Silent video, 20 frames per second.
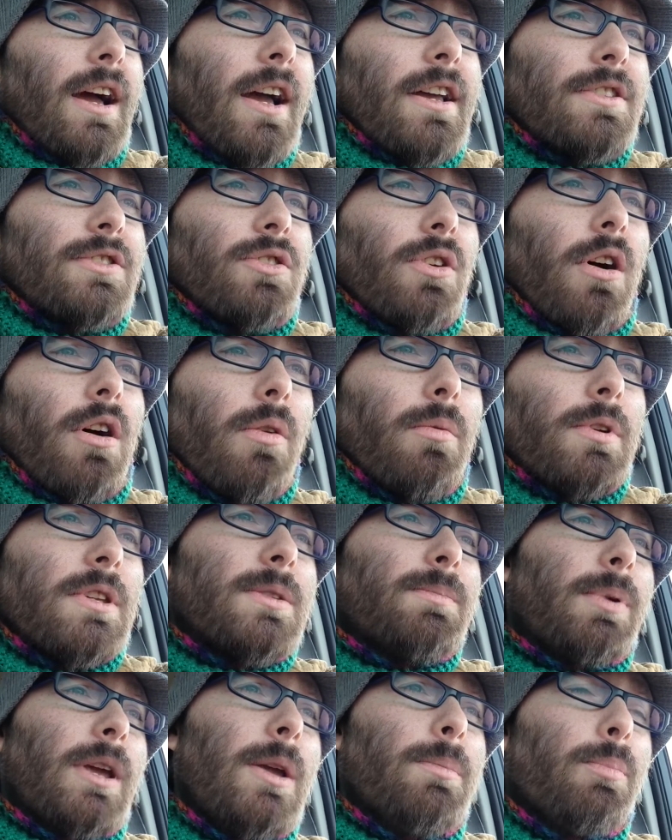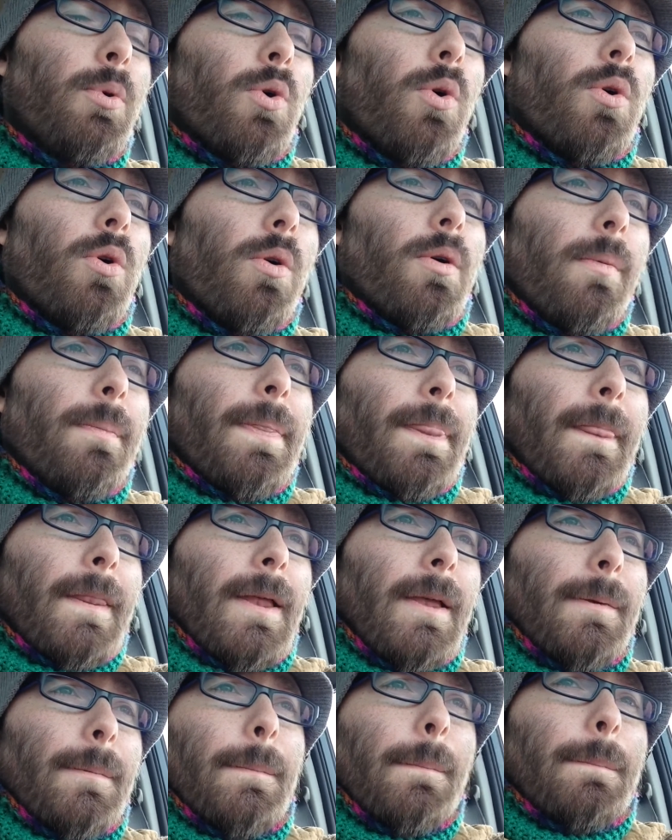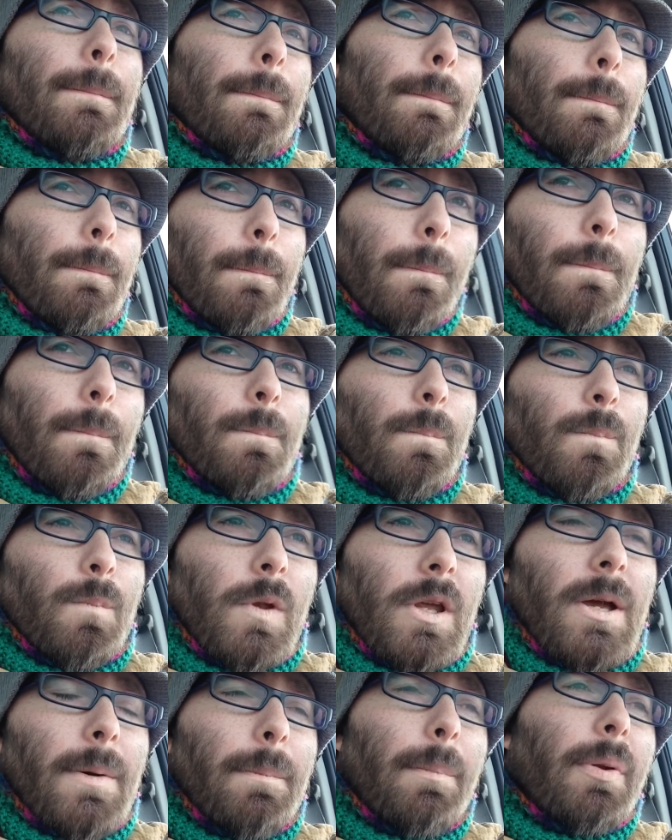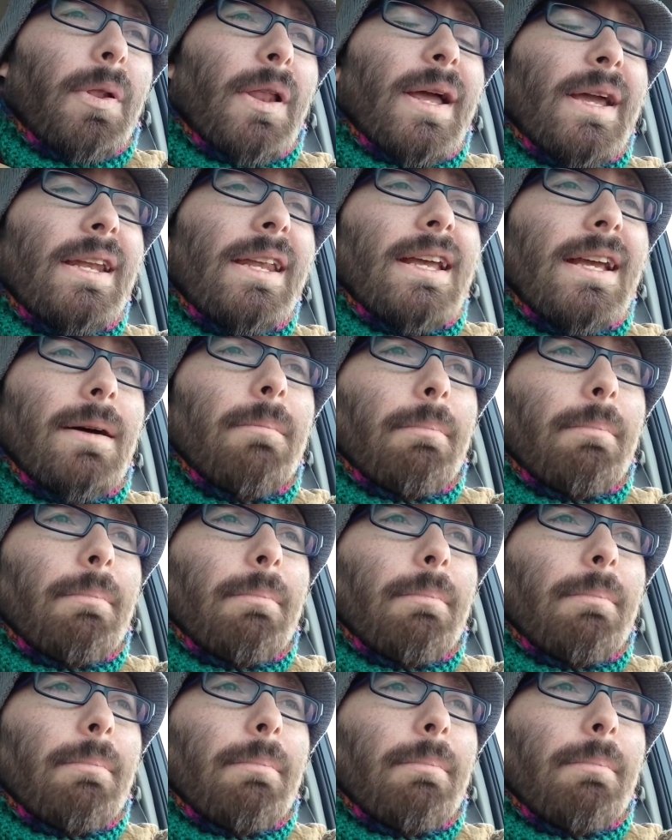I saw was people complaining